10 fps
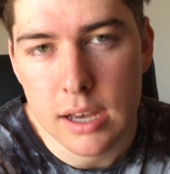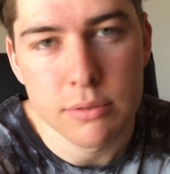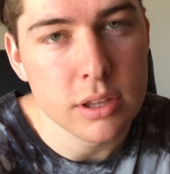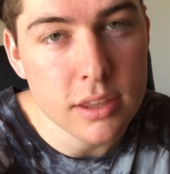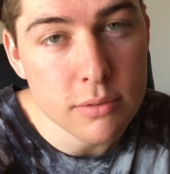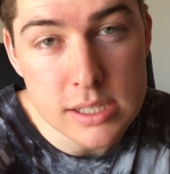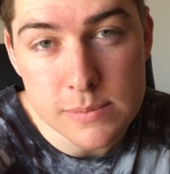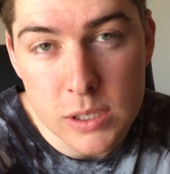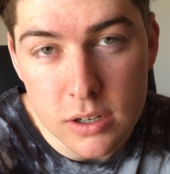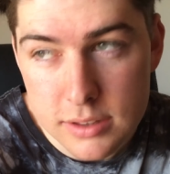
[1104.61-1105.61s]
The only reason
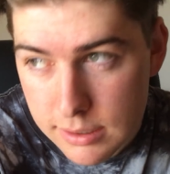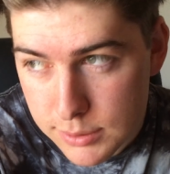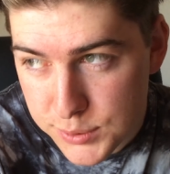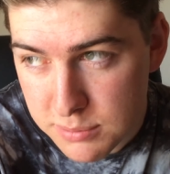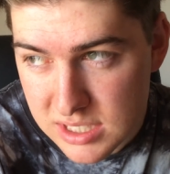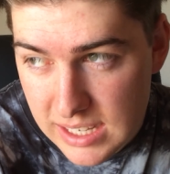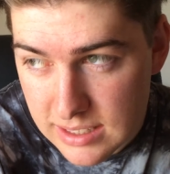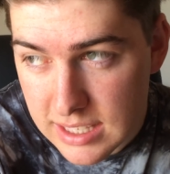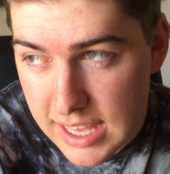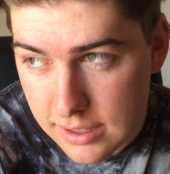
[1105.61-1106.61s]
we got there was from a
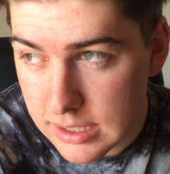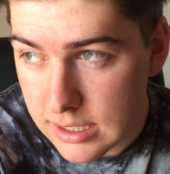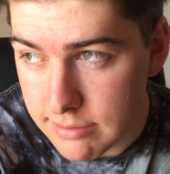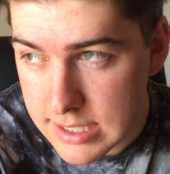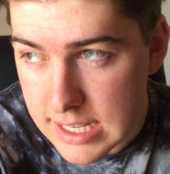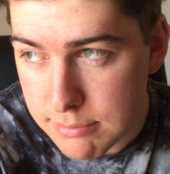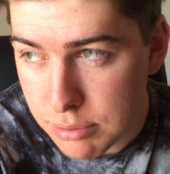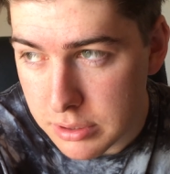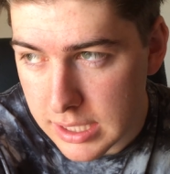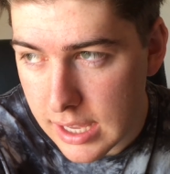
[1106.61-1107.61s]
technicality of a team
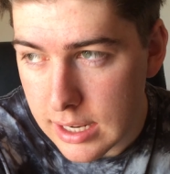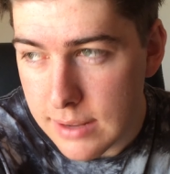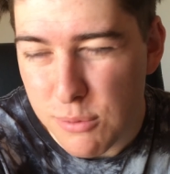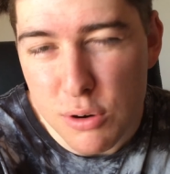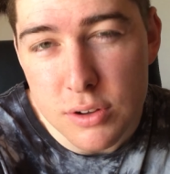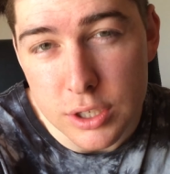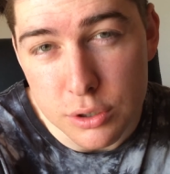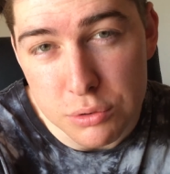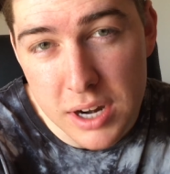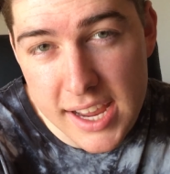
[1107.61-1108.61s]
pulling out, and we're in the
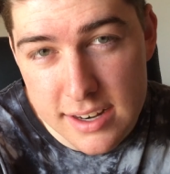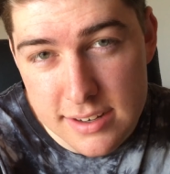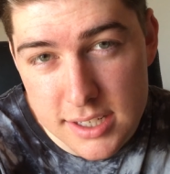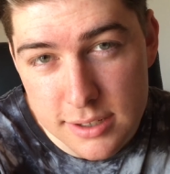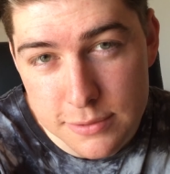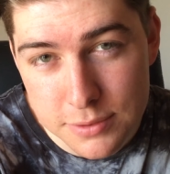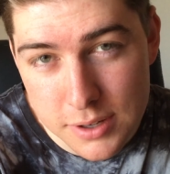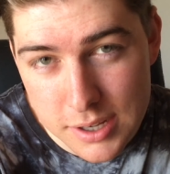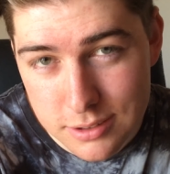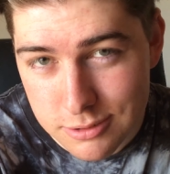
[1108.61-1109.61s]
grand
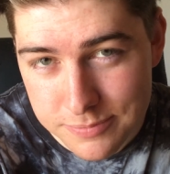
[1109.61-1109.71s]
final.